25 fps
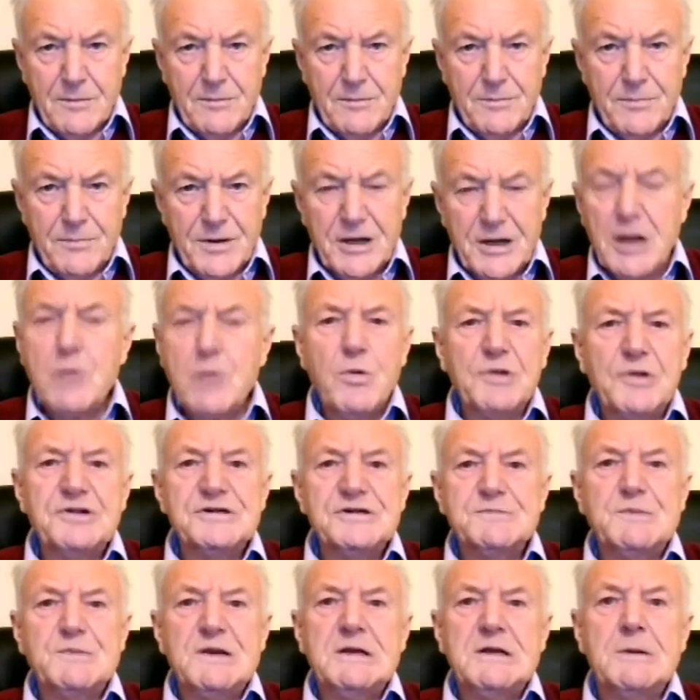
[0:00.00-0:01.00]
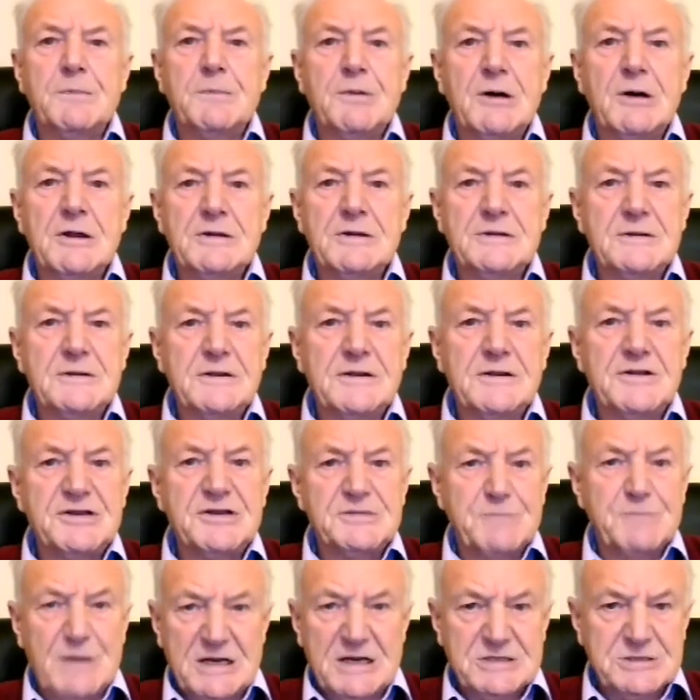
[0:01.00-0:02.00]
But I want to speak upon this
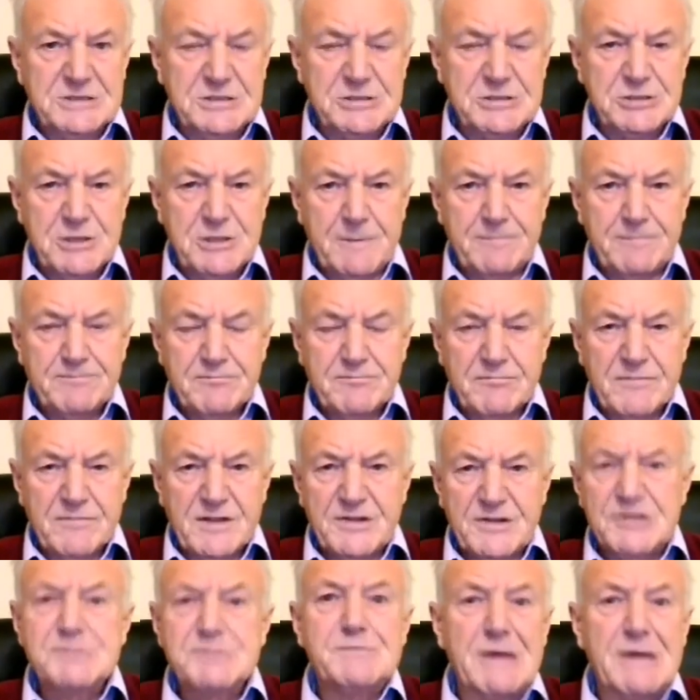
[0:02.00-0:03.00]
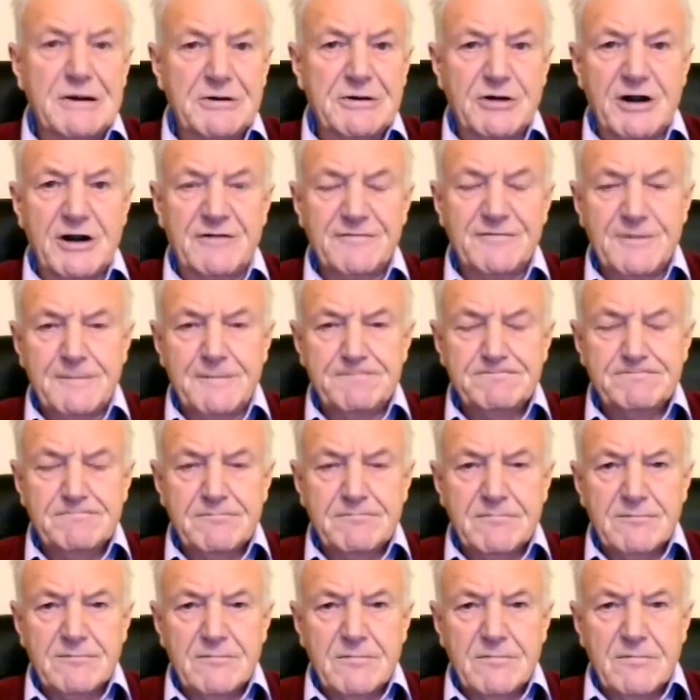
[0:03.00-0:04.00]
passage, this paragraph,
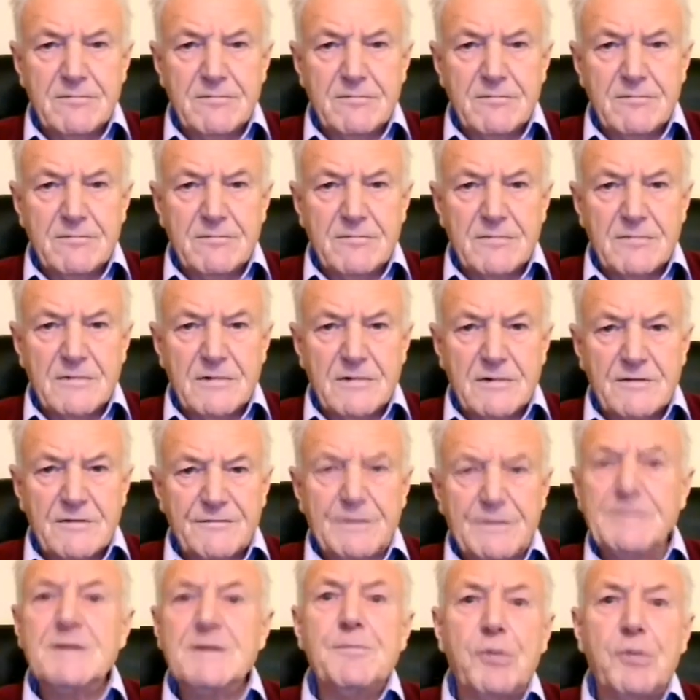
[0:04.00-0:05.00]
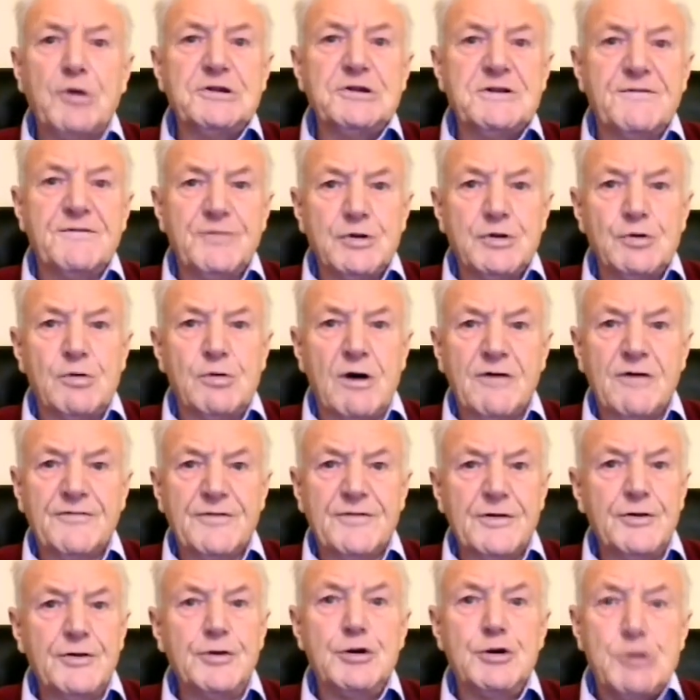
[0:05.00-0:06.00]
from the point of view of
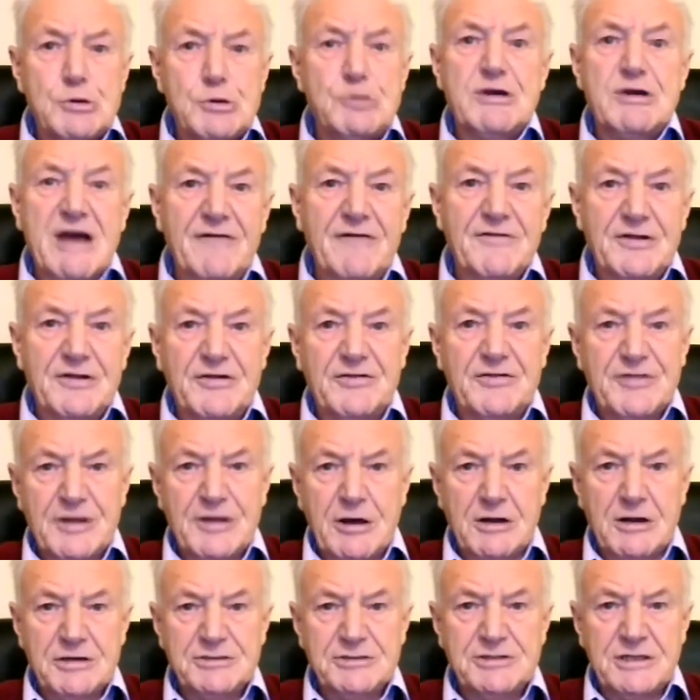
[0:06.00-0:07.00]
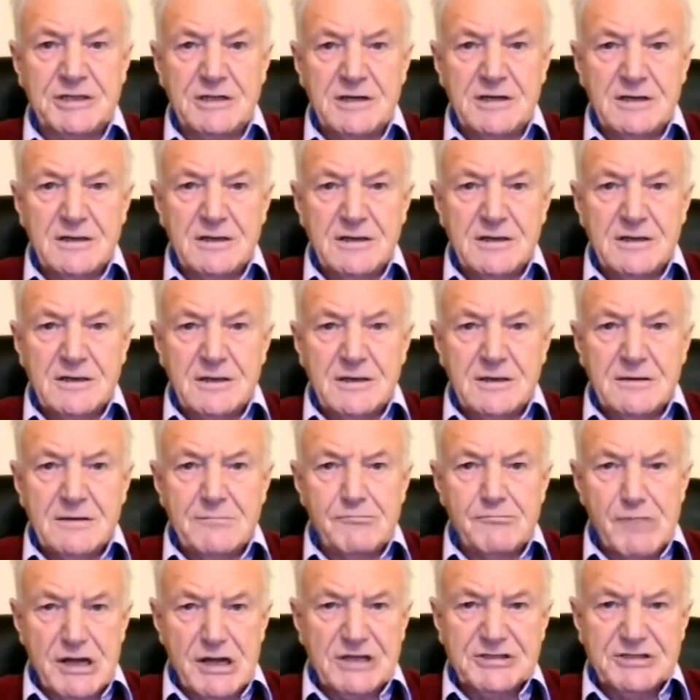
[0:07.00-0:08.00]
New Covenant theology
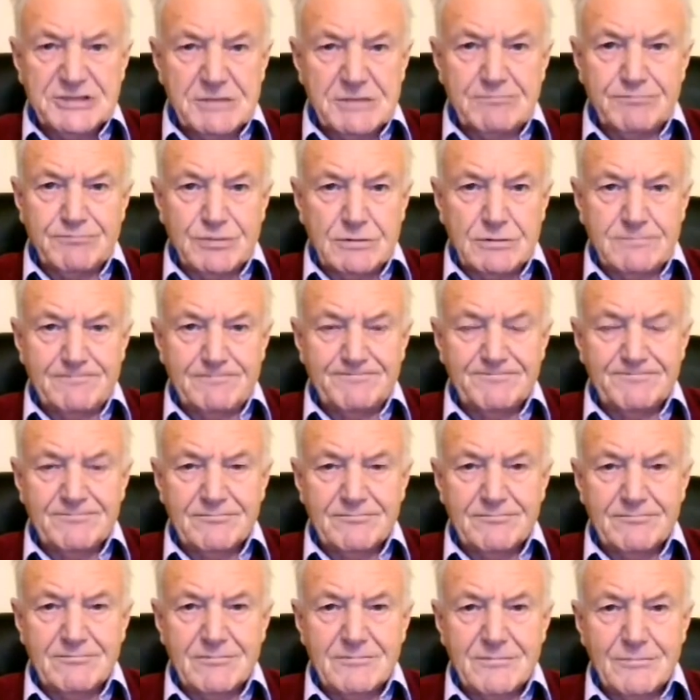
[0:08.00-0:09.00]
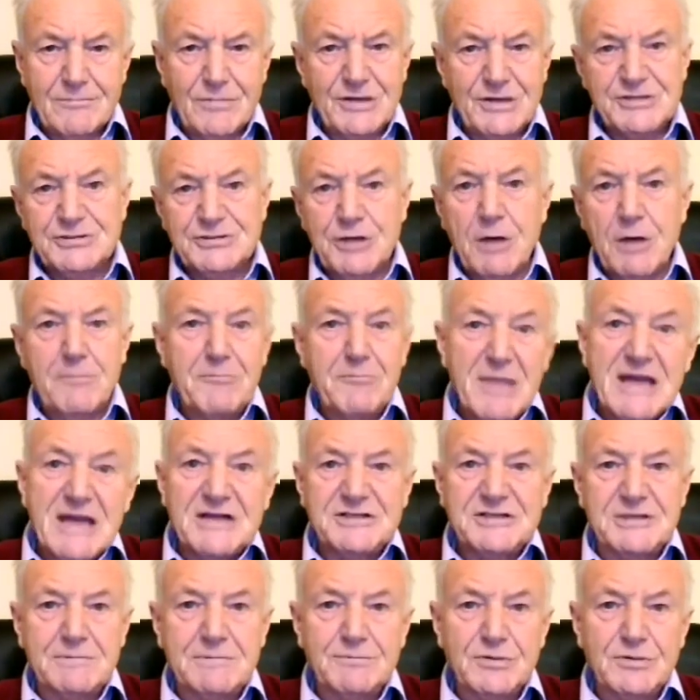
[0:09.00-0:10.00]
made simple. But it's not made
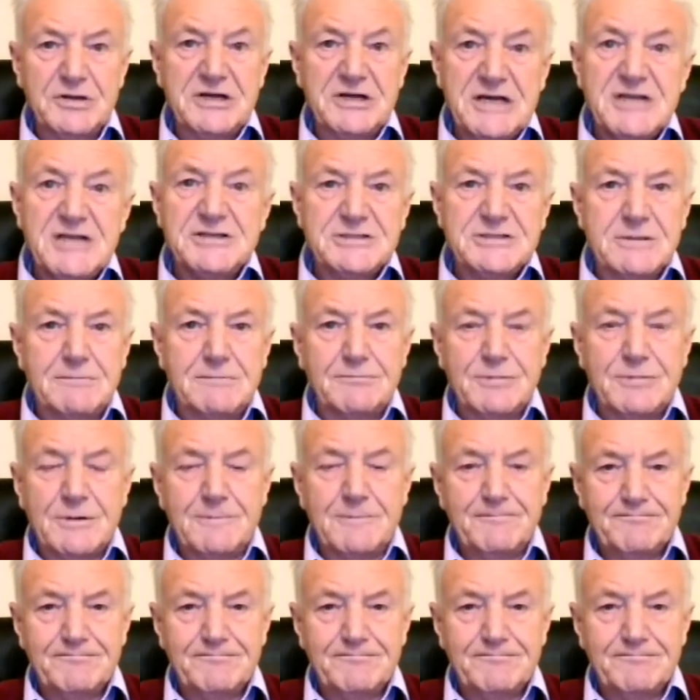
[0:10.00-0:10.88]
simple, it is simple.